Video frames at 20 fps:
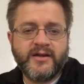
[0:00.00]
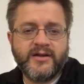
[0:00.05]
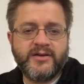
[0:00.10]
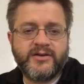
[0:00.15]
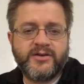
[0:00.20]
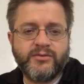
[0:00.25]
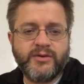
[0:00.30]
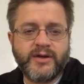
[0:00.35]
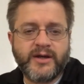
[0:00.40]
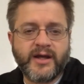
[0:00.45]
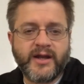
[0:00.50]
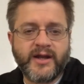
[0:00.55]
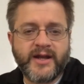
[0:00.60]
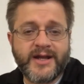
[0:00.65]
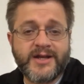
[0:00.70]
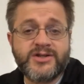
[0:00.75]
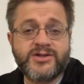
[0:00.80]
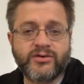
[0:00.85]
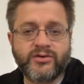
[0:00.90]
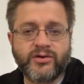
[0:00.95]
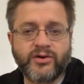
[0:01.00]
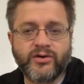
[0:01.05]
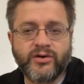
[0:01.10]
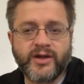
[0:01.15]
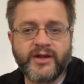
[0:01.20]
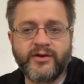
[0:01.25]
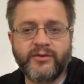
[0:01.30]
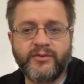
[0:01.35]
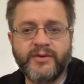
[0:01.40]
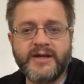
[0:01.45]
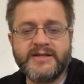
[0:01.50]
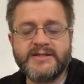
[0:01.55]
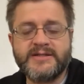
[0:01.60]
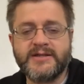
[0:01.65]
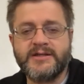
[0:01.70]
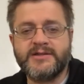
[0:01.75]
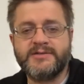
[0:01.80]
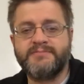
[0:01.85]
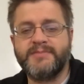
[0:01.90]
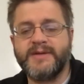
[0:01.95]
doing an integral. And the reason
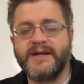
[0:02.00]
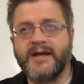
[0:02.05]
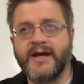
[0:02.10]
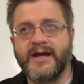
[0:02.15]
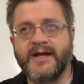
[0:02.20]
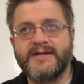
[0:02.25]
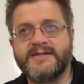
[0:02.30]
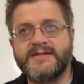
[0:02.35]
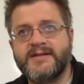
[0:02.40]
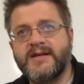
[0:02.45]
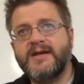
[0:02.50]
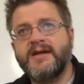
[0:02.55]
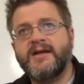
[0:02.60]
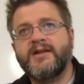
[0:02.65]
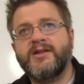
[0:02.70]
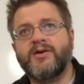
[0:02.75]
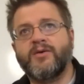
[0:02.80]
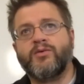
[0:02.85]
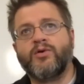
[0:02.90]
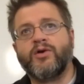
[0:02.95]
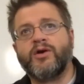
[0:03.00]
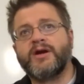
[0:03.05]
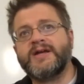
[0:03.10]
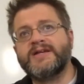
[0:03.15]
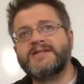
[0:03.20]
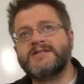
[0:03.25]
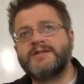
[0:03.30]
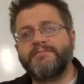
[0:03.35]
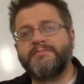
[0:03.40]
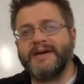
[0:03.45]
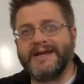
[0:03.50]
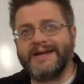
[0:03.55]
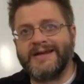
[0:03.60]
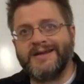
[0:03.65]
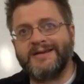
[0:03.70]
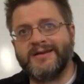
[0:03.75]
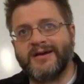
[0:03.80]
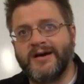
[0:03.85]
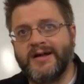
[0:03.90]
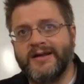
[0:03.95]
is because the work is
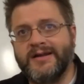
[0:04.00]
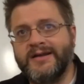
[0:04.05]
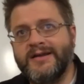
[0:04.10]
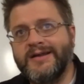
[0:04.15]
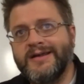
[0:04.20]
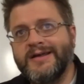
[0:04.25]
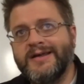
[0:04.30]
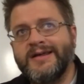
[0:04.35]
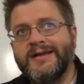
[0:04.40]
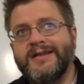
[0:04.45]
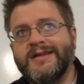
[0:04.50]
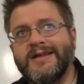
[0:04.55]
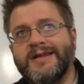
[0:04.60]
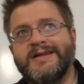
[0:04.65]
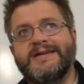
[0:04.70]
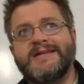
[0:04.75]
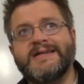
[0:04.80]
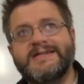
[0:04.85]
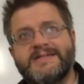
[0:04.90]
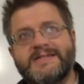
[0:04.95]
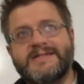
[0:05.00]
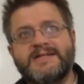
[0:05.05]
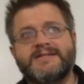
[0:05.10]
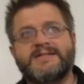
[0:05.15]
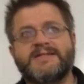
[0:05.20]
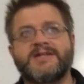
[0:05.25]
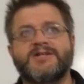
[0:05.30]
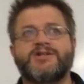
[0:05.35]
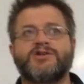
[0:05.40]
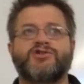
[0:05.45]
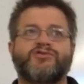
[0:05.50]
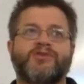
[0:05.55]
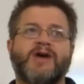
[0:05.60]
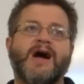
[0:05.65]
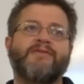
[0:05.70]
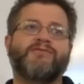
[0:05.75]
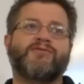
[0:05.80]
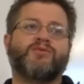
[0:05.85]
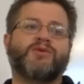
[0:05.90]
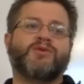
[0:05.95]
dependent on the distance that you
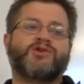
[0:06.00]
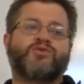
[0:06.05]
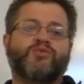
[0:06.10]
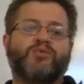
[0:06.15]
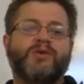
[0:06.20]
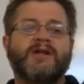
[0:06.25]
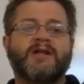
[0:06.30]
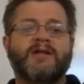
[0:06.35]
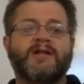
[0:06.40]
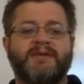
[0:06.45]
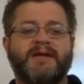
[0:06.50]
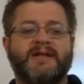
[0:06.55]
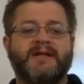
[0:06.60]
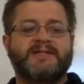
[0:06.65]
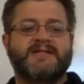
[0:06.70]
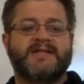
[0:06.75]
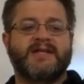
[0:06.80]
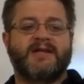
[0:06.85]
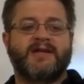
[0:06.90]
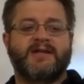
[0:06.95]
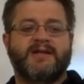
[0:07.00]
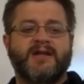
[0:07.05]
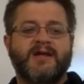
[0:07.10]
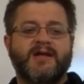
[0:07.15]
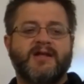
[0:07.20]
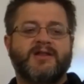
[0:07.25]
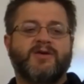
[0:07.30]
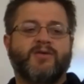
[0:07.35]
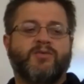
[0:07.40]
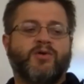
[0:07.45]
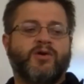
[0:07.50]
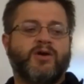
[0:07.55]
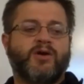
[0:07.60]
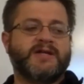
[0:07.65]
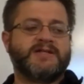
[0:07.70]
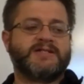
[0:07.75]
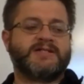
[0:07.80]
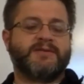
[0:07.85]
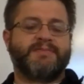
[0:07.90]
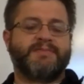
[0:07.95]
travel, which really means that the work
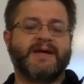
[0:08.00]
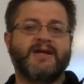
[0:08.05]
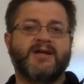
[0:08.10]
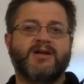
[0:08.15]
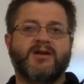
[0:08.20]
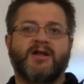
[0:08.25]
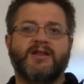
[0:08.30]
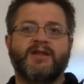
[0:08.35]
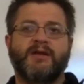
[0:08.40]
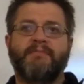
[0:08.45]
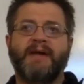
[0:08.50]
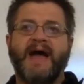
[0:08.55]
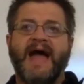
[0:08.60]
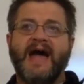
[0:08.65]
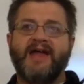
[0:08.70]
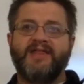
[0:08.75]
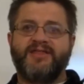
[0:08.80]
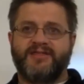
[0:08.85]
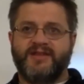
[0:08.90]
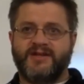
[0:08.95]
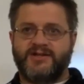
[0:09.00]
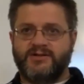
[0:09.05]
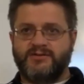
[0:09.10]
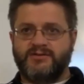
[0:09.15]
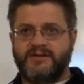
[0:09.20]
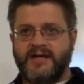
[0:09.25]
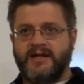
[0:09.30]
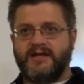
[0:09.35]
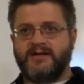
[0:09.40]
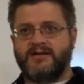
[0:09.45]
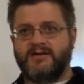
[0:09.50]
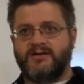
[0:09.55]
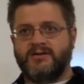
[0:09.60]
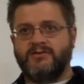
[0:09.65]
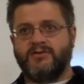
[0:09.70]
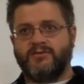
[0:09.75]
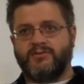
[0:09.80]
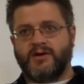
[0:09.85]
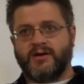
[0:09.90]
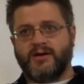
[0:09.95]
is dependent on the path that you take to do
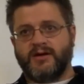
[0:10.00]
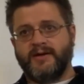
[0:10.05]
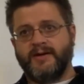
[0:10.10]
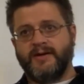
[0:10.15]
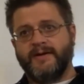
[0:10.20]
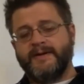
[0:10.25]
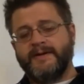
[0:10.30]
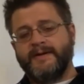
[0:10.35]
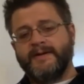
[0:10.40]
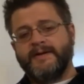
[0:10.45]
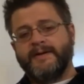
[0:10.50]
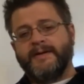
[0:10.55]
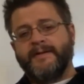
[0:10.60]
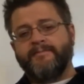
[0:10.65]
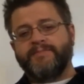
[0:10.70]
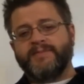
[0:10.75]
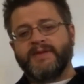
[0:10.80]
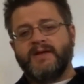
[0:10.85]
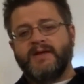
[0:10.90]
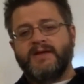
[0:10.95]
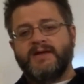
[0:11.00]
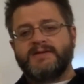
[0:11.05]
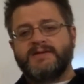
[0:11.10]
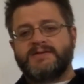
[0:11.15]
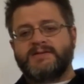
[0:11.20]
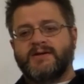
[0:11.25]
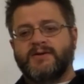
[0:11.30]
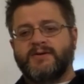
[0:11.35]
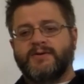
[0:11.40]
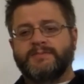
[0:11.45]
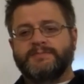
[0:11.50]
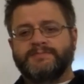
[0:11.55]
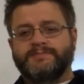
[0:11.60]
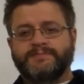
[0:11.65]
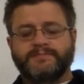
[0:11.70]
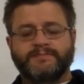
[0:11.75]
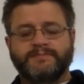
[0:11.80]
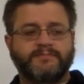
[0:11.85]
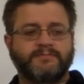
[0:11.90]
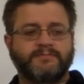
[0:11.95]
the work. So,